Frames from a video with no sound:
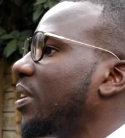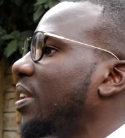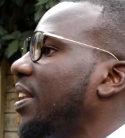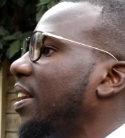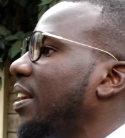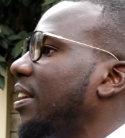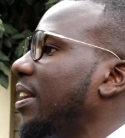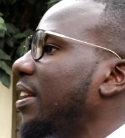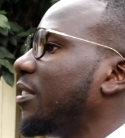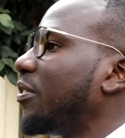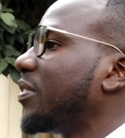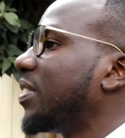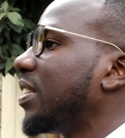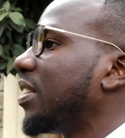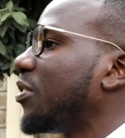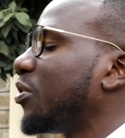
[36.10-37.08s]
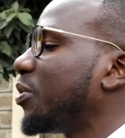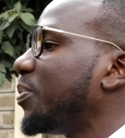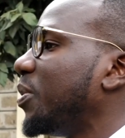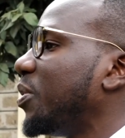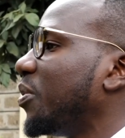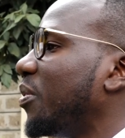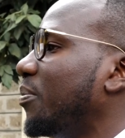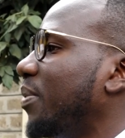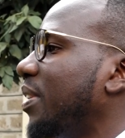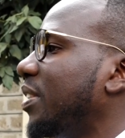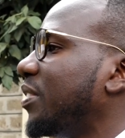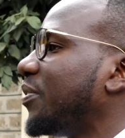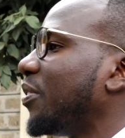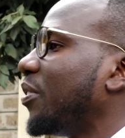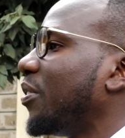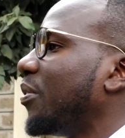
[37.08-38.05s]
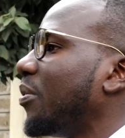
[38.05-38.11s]
clear and offset hospital bills
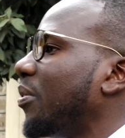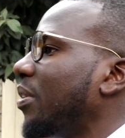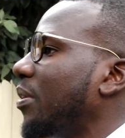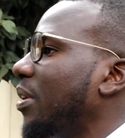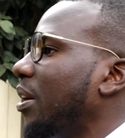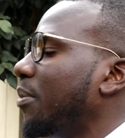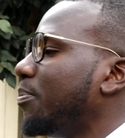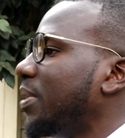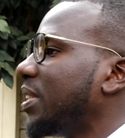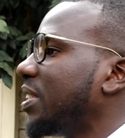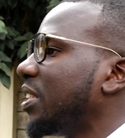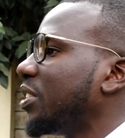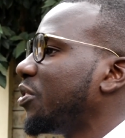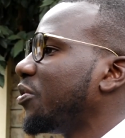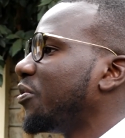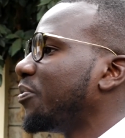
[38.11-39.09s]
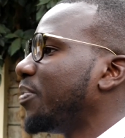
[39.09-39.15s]
for patients who've